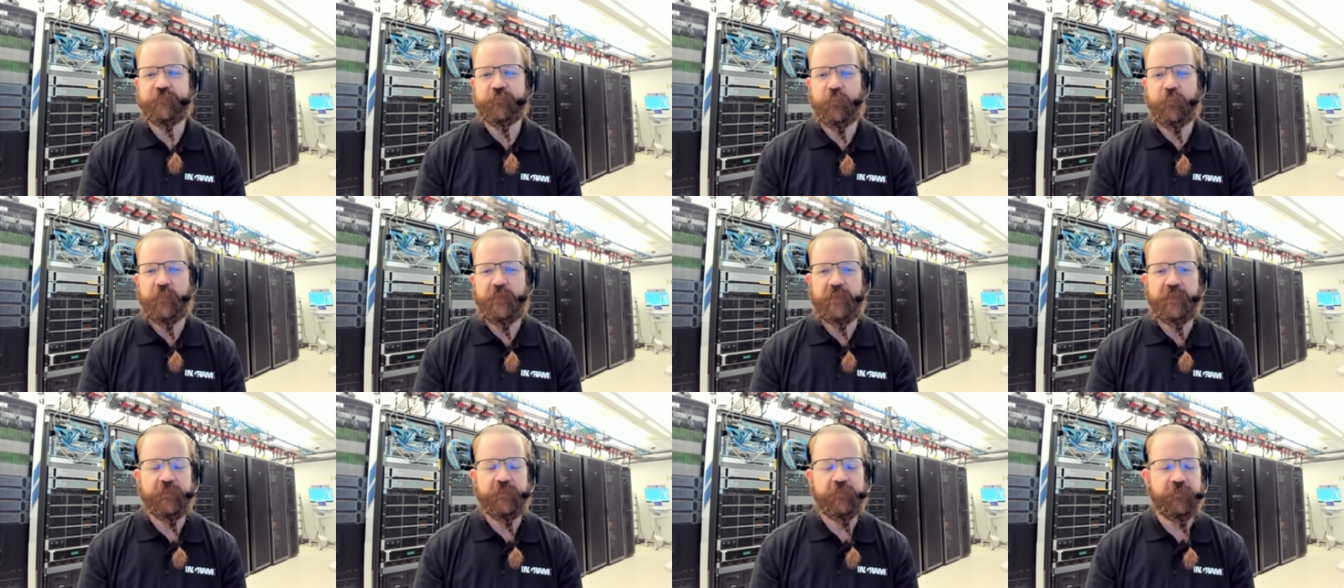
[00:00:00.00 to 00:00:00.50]
We
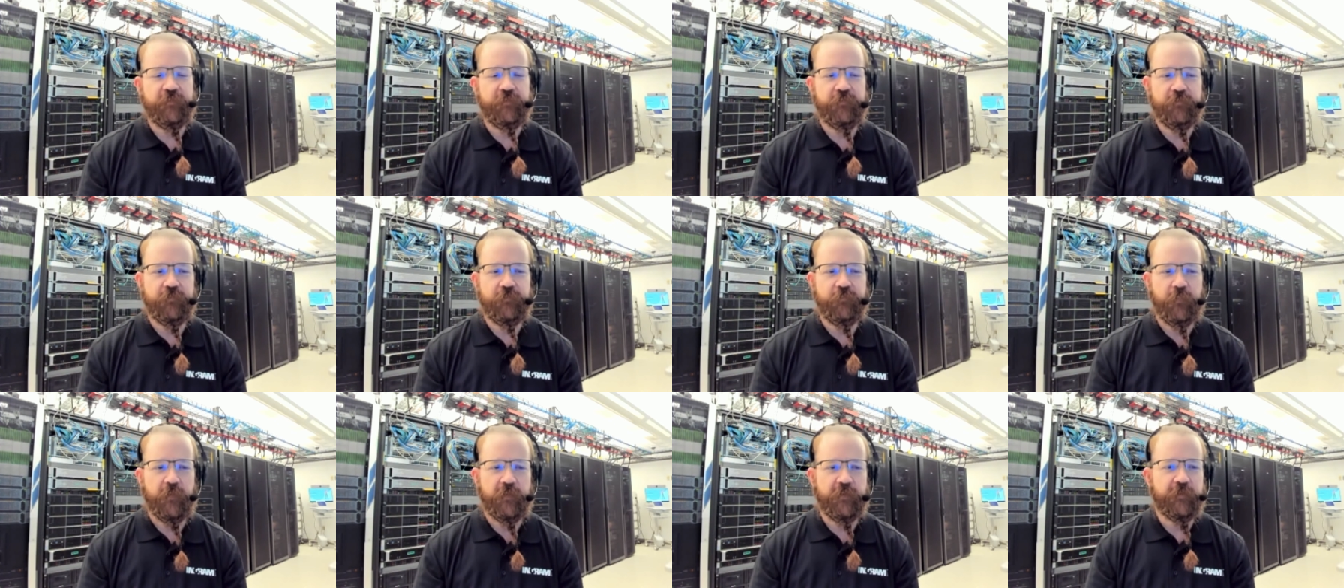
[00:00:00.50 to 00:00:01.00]
can do
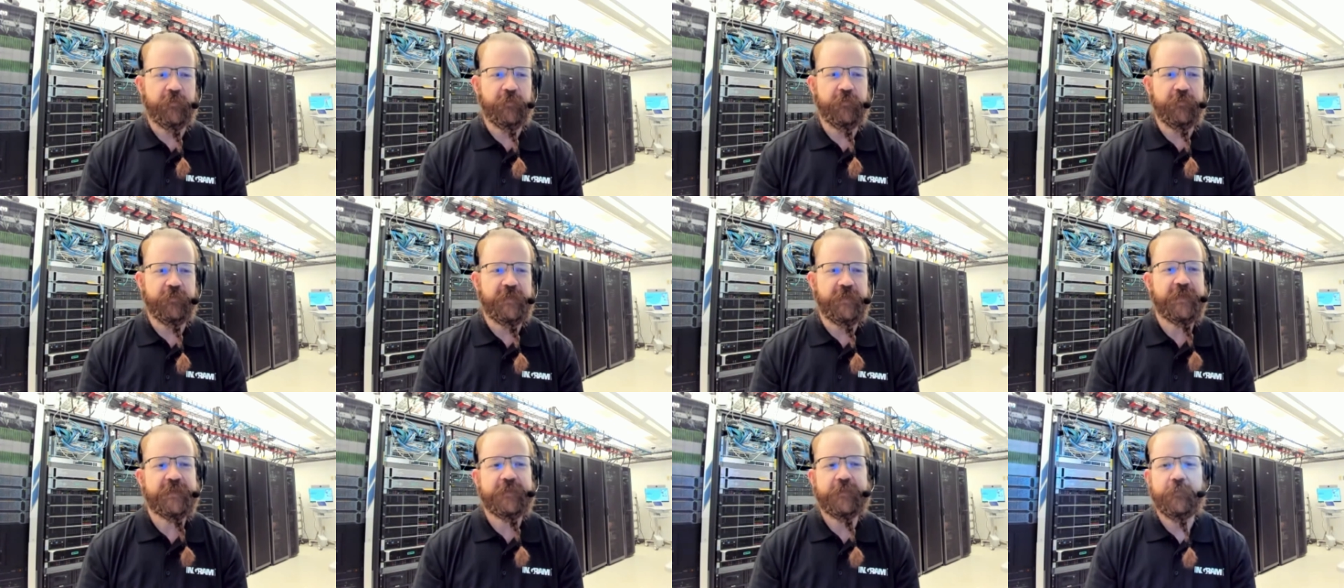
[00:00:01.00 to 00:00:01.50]
partner
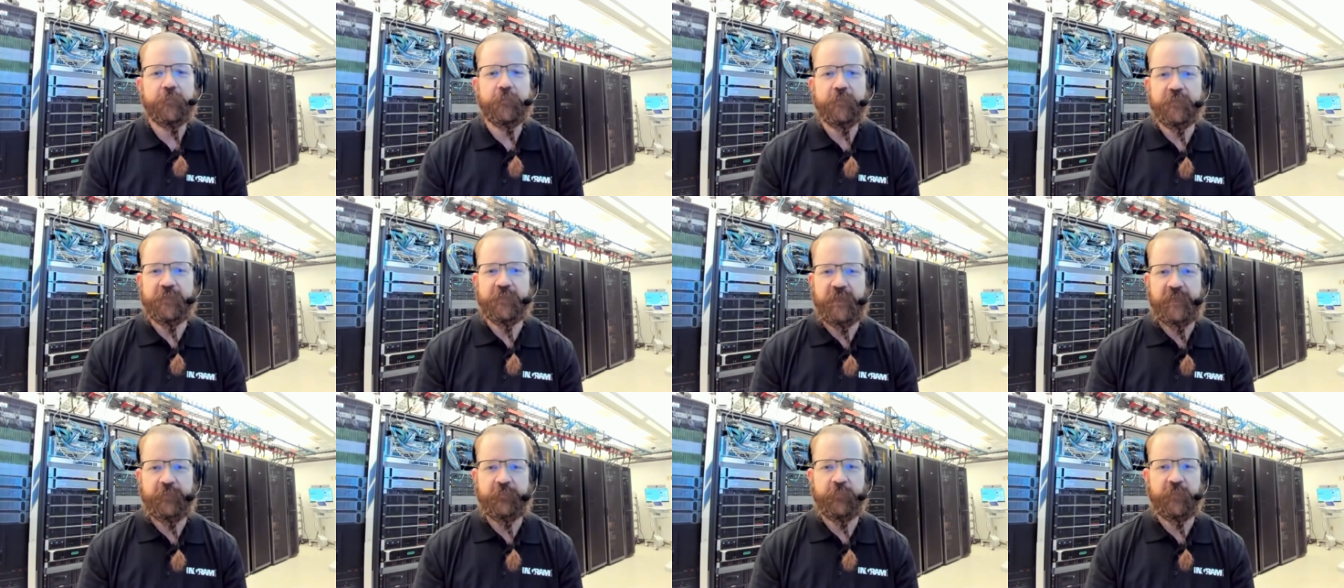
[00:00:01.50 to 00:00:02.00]
technical
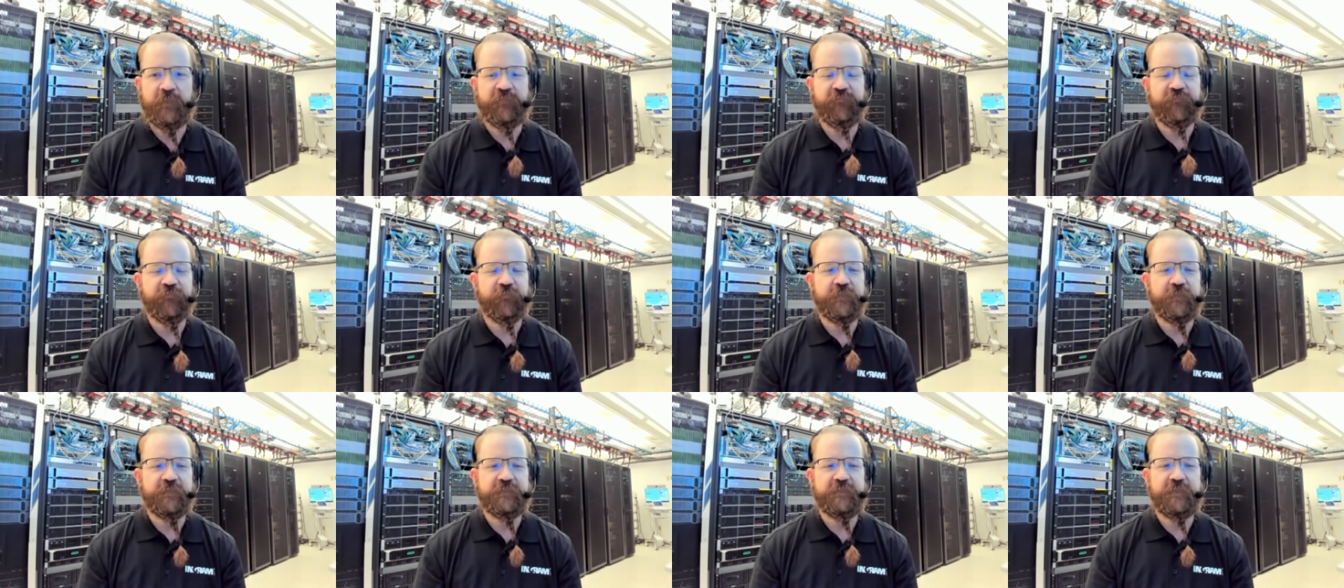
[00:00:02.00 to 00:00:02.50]
enablement
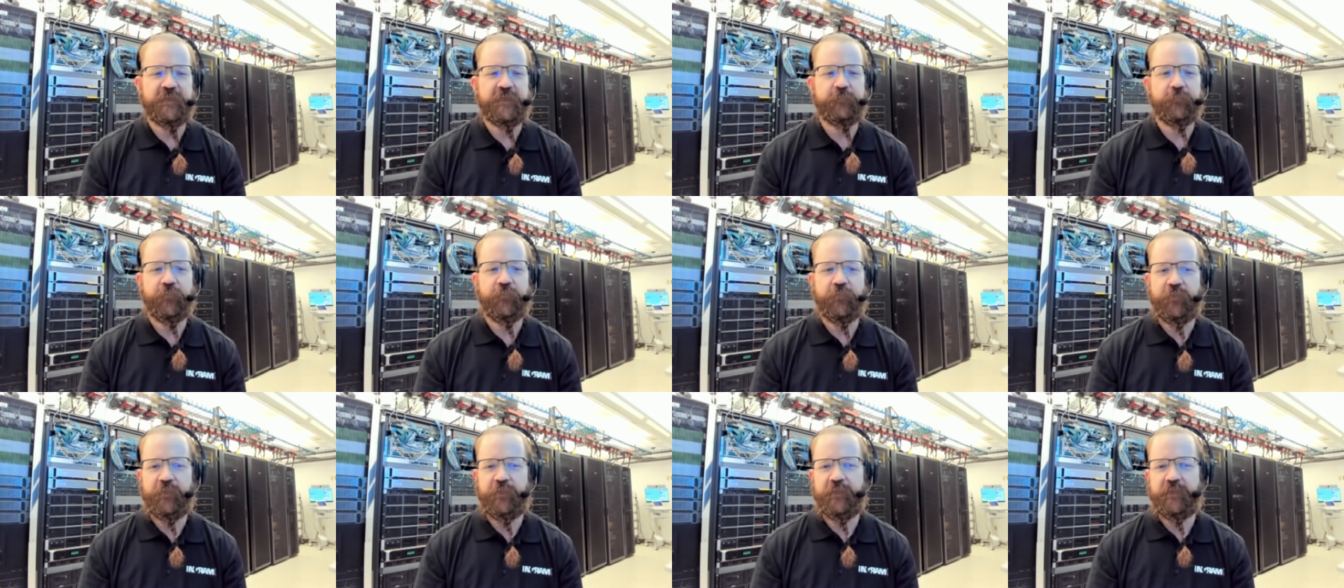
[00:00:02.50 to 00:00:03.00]
from the
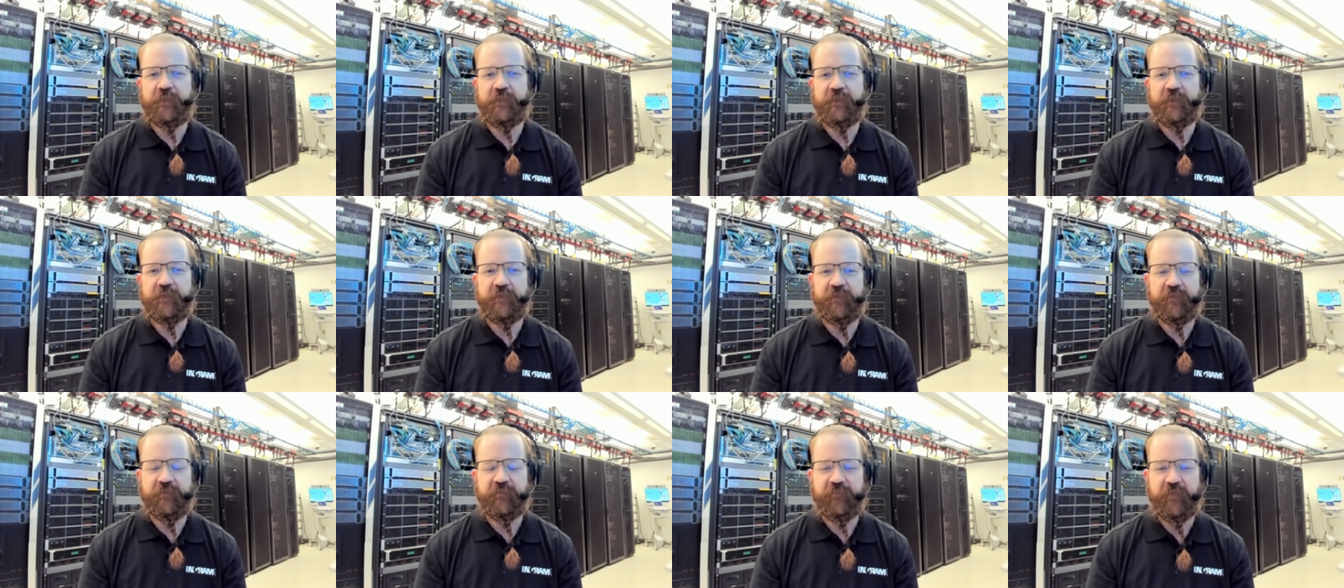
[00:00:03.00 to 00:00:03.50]
standpoint
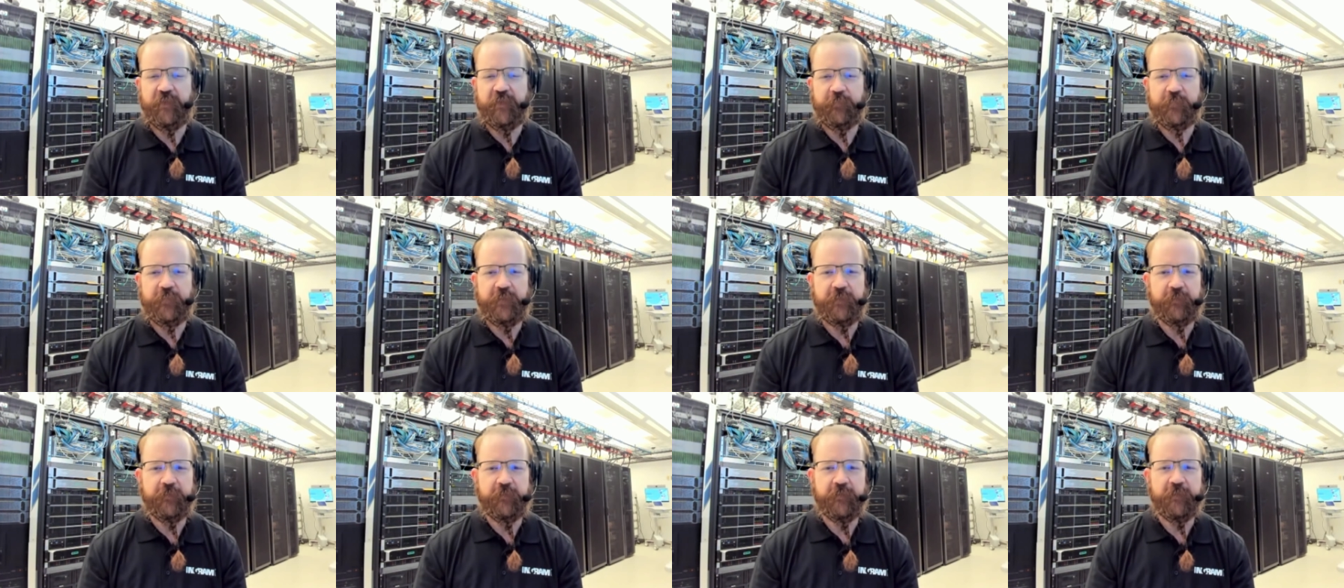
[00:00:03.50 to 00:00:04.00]
of
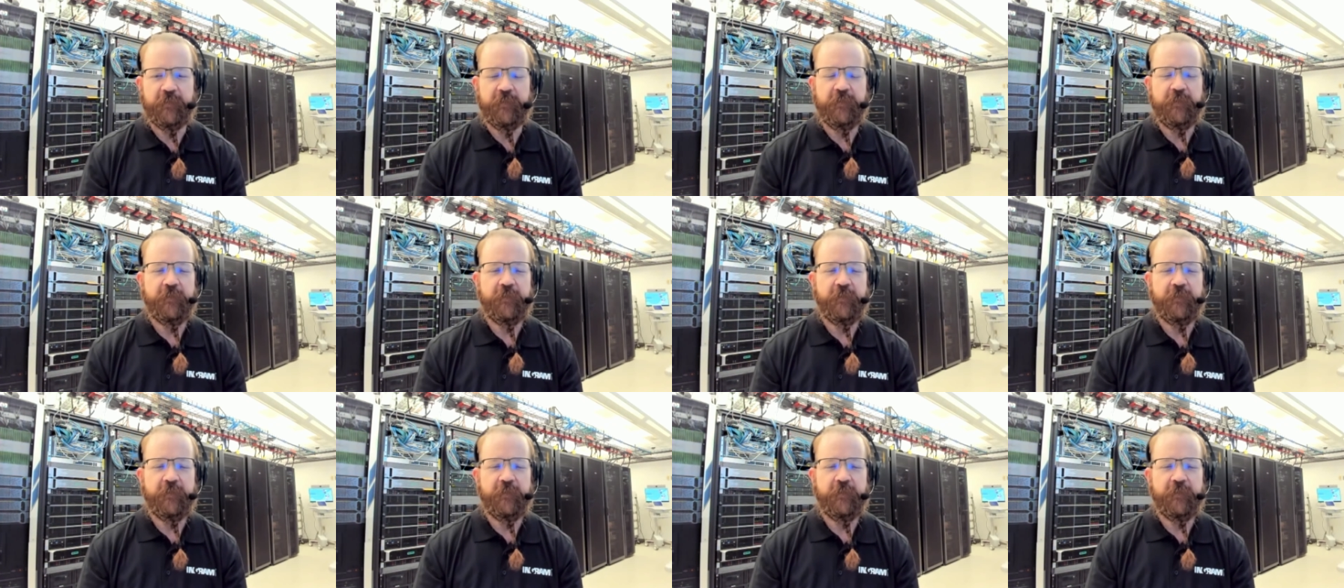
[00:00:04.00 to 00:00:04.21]
helping